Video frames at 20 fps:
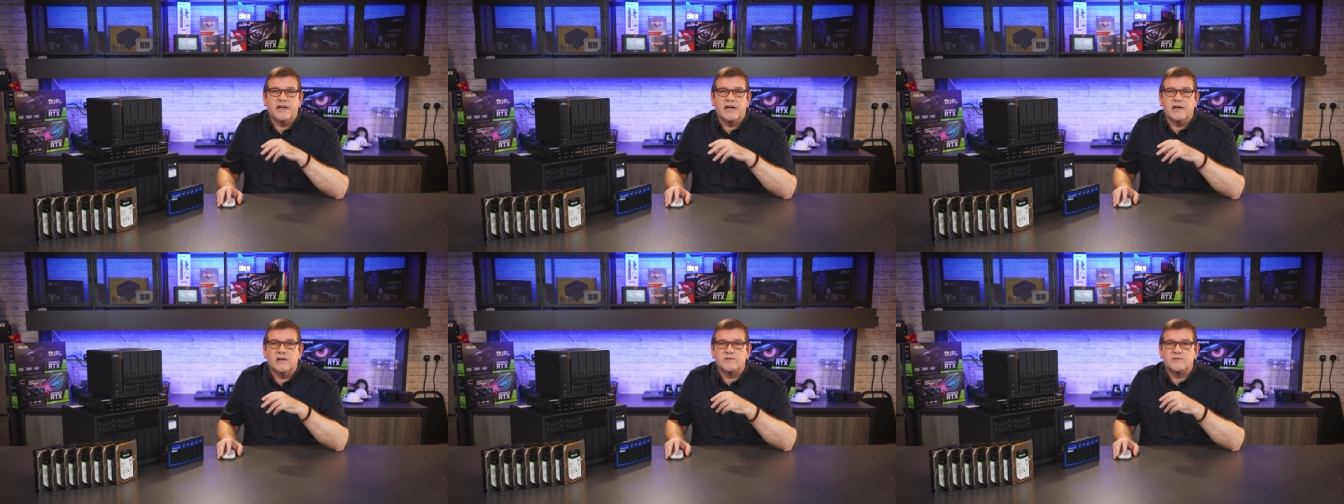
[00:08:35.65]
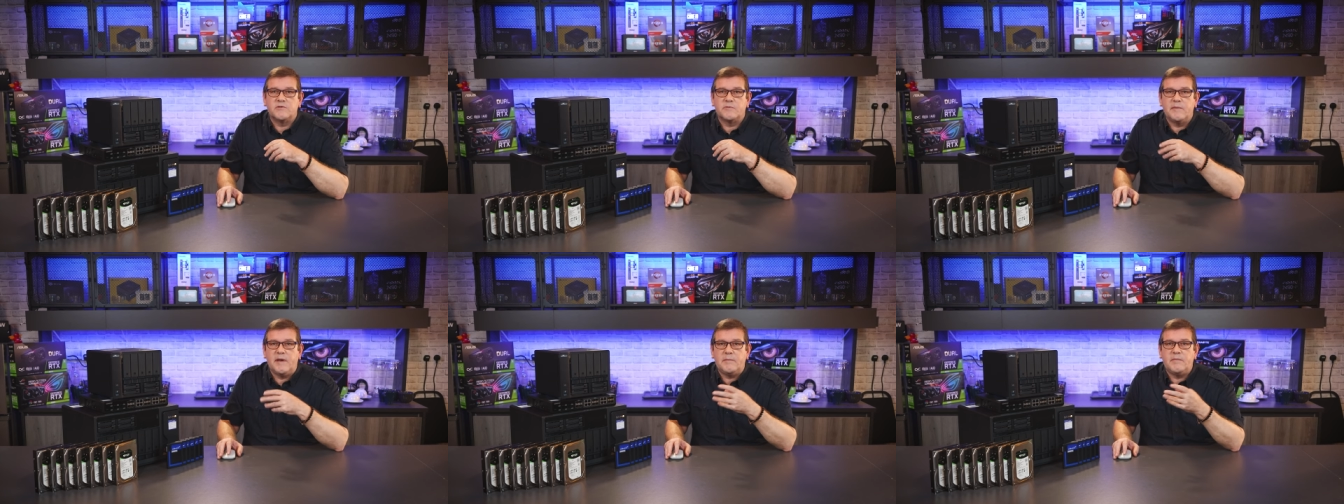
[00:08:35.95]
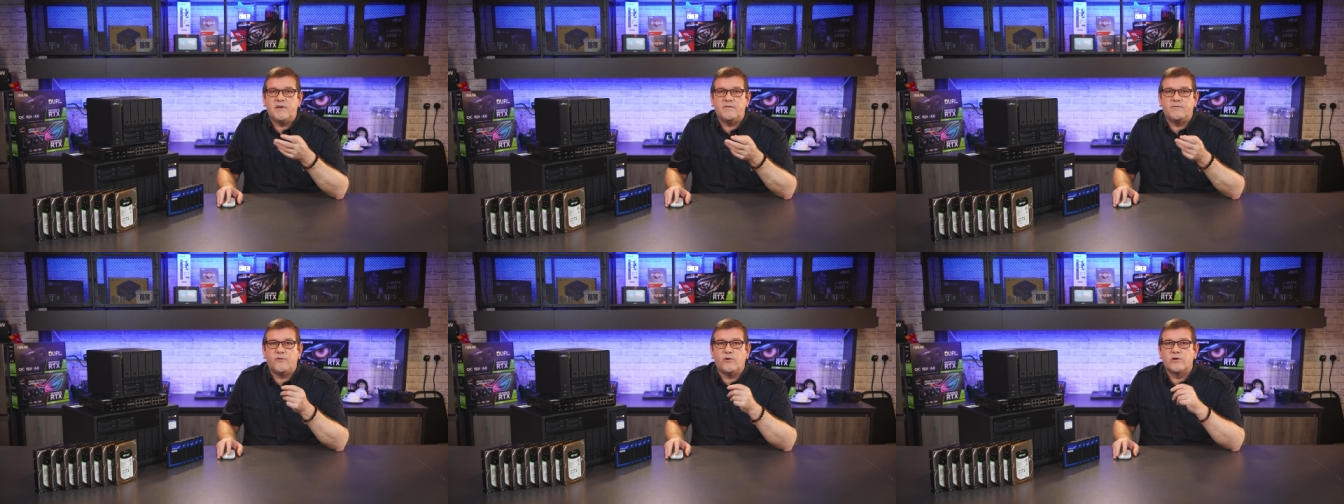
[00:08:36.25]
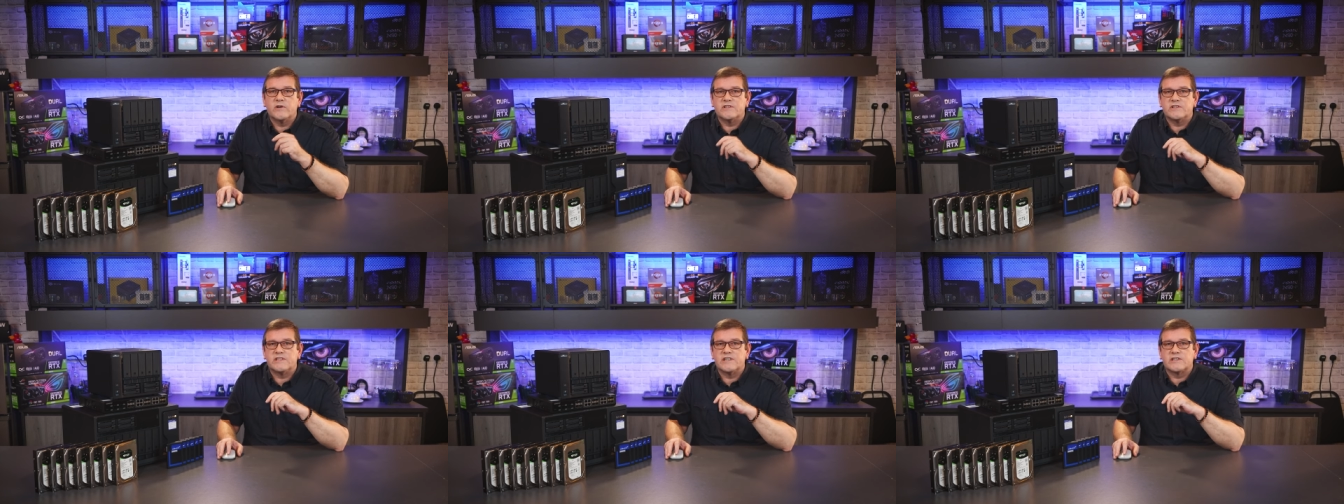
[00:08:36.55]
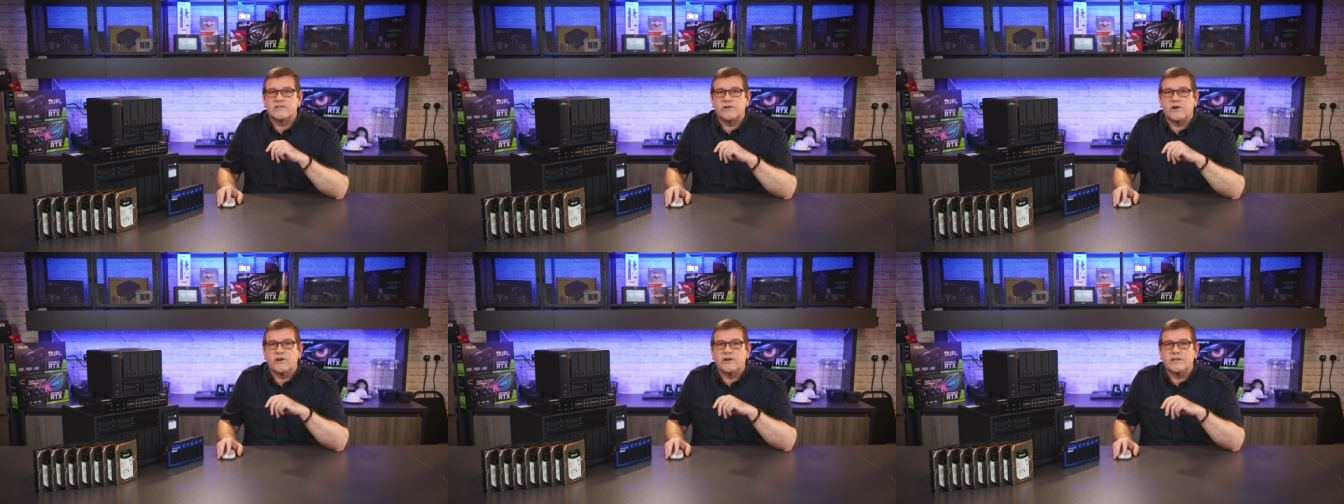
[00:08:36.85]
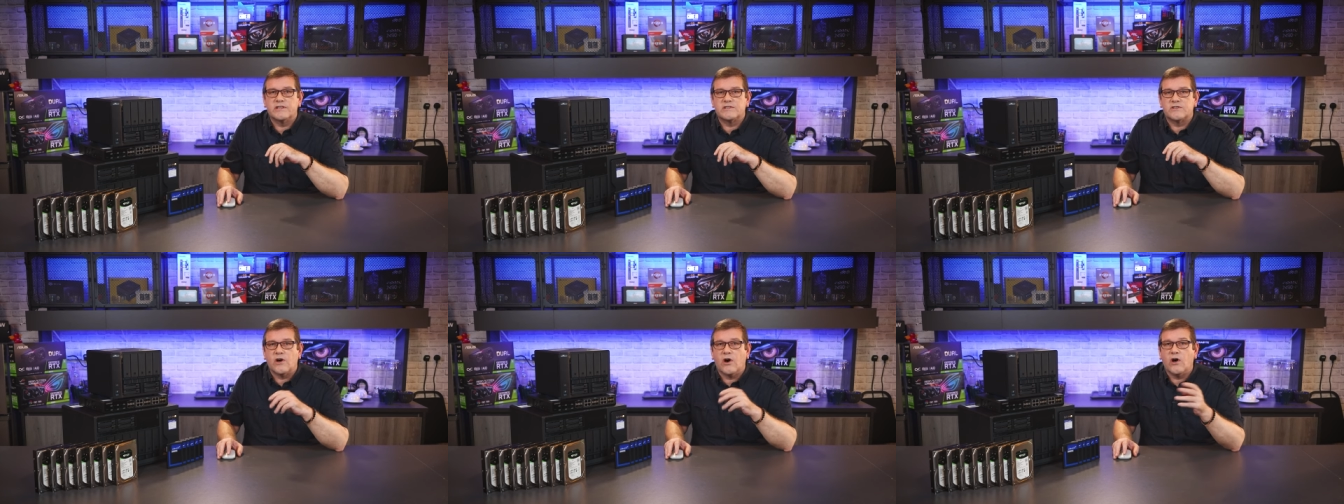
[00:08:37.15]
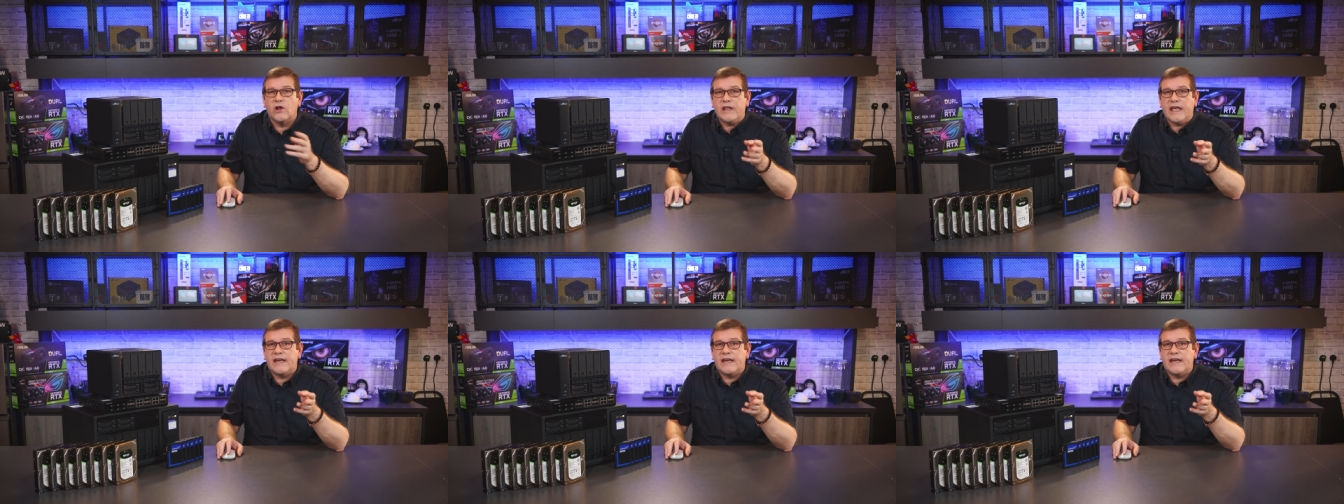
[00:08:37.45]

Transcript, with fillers: house with maybe four to six artists all